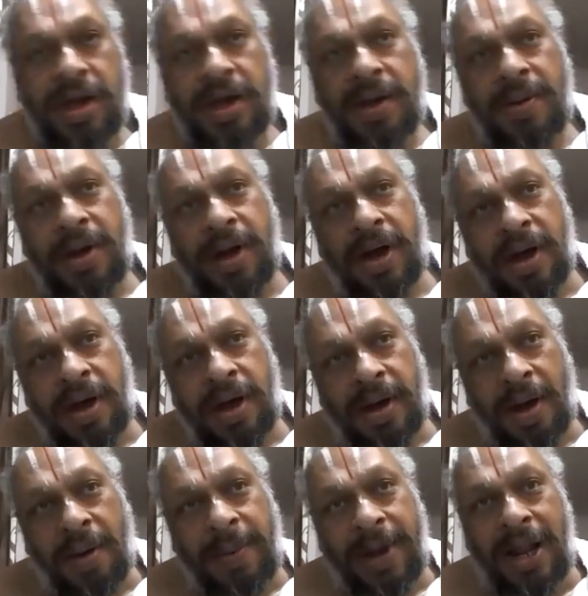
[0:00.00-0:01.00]

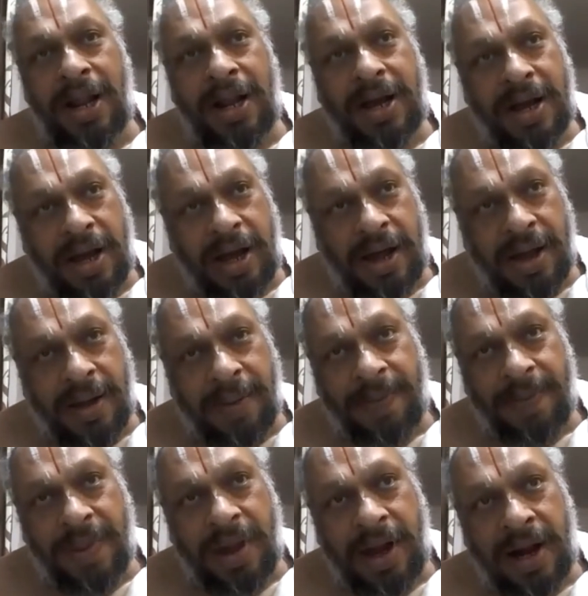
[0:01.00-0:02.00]
milk
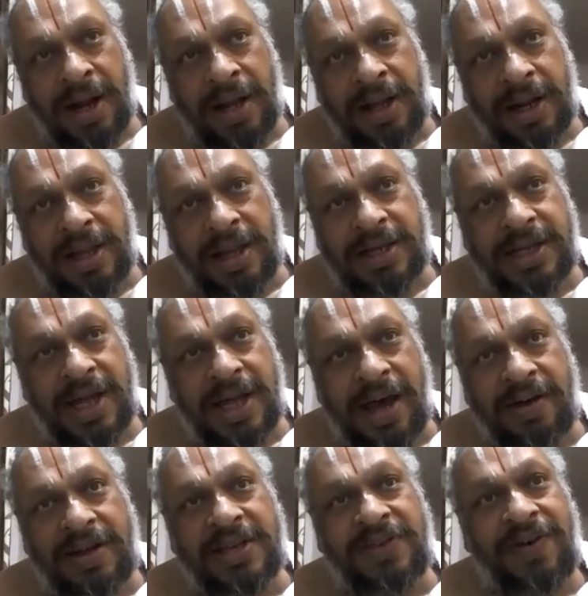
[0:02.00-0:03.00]
and other things. They
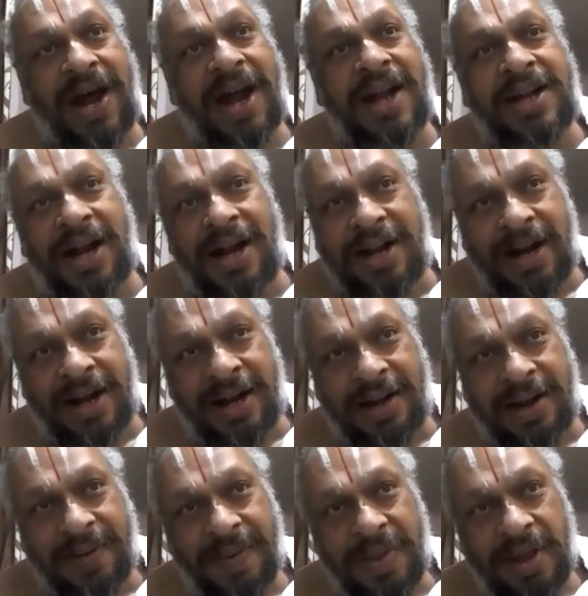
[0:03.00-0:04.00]
have this fat content.
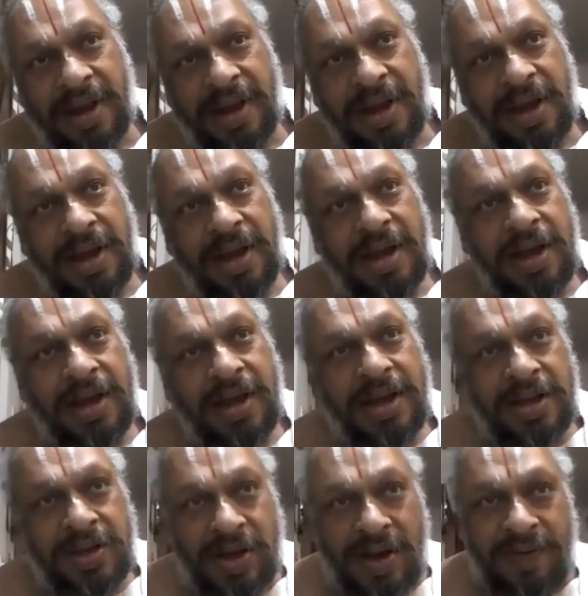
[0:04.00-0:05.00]

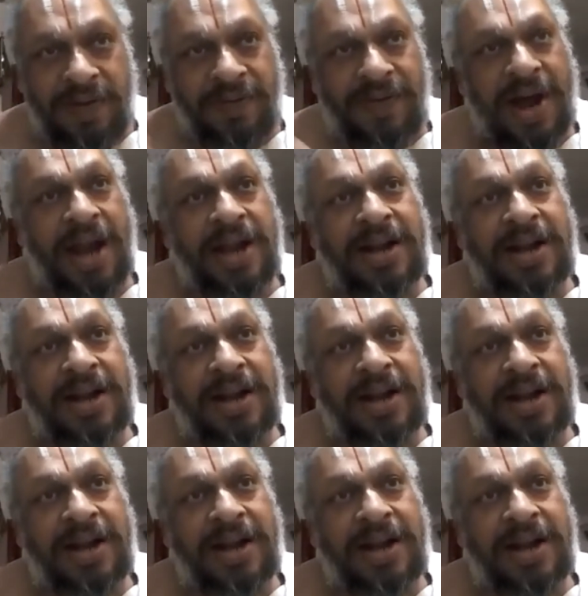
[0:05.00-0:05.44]
So if the fat